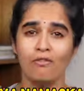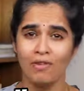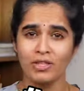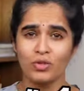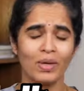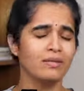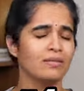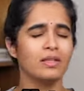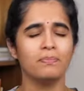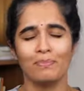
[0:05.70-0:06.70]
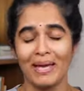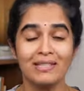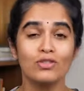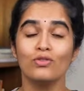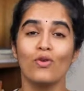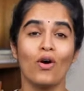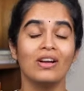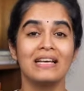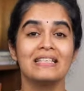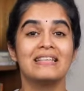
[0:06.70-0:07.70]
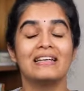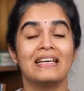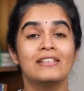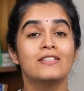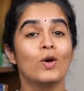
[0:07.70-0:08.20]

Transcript: First one, the best of all is that it's